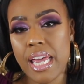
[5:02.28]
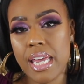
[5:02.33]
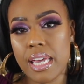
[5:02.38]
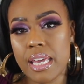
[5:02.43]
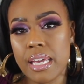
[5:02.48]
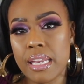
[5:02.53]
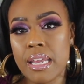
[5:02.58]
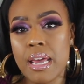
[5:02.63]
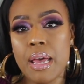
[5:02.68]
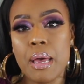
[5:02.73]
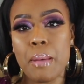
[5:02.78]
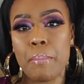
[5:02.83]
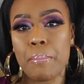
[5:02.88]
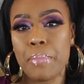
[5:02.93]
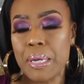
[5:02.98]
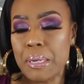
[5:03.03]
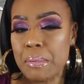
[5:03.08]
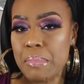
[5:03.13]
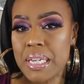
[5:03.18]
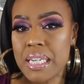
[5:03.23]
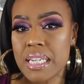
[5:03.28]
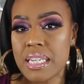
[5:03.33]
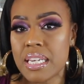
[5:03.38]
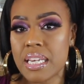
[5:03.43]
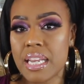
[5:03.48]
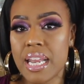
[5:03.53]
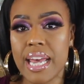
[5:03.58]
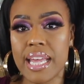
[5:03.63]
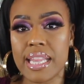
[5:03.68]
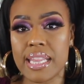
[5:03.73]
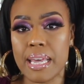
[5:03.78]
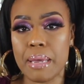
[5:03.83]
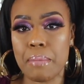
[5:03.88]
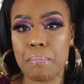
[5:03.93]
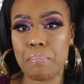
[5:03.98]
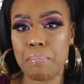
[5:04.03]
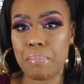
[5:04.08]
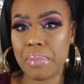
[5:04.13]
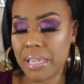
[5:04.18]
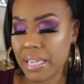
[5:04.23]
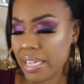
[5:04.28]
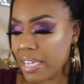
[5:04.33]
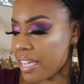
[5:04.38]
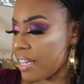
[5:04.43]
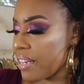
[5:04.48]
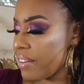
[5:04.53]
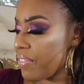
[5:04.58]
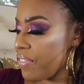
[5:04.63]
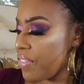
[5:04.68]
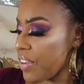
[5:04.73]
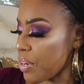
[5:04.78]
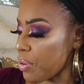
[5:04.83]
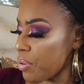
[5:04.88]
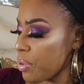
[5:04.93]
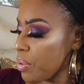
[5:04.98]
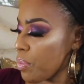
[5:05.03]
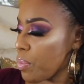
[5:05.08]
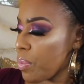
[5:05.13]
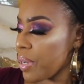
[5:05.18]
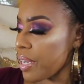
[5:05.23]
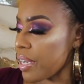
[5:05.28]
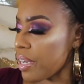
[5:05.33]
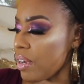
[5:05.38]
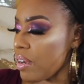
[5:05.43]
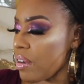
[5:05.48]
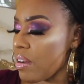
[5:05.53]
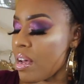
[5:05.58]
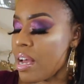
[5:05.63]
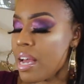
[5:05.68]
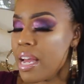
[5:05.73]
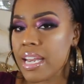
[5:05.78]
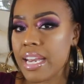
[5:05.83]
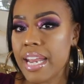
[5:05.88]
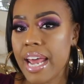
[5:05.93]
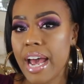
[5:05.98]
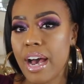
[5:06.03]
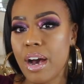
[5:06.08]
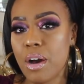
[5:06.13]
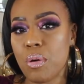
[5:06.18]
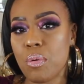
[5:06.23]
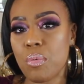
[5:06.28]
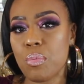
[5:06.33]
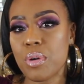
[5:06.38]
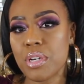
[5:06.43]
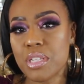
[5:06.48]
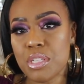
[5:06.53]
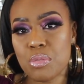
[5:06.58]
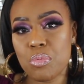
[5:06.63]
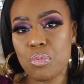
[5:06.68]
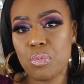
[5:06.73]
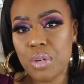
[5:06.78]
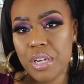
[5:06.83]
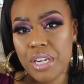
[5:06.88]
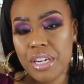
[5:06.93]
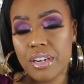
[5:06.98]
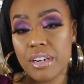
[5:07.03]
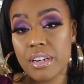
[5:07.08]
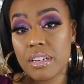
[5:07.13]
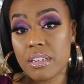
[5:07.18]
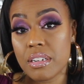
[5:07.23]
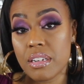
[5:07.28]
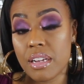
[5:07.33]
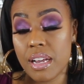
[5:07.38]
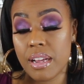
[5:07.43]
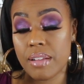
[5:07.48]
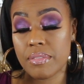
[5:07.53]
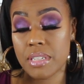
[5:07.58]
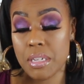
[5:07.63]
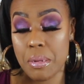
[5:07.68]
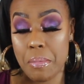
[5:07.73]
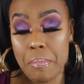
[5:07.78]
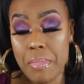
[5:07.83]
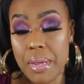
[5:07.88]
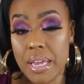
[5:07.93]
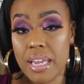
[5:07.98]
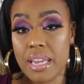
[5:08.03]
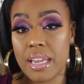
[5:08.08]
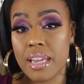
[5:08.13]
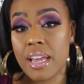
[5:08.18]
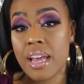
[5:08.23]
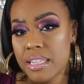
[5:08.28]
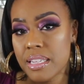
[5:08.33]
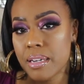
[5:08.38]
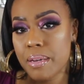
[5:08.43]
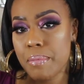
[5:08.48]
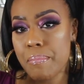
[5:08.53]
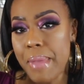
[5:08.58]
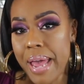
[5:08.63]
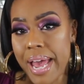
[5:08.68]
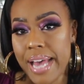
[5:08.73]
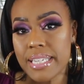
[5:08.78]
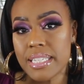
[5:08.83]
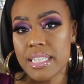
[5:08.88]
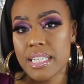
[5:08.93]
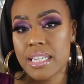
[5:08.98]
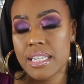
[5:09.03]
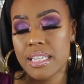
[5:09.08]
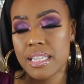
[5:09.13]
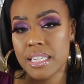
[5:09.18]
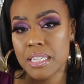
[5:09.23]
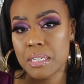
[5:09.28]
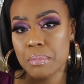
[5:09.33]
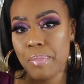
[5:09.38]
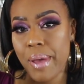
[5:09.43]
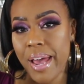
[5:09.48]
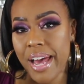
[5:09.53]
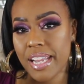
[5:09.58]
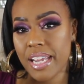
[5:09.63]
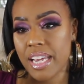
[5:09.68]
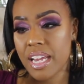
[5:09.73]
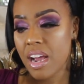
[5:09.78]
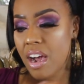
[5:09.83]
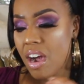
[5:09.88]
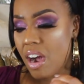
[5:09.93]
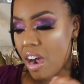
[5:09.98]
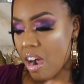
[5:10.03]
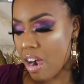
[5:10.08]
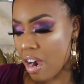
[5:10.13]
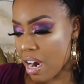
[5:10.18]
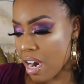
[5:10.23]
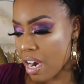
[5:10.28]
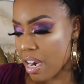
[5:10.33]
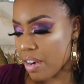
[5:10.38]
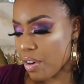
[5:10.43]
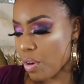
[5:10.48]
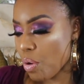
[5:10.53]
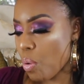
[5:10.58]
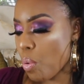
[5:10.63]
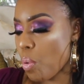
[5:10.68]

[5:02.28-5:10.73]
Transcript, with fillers: and pigmented and they blend very well. Now what's weird uh, to me, the mattes in this palette aren't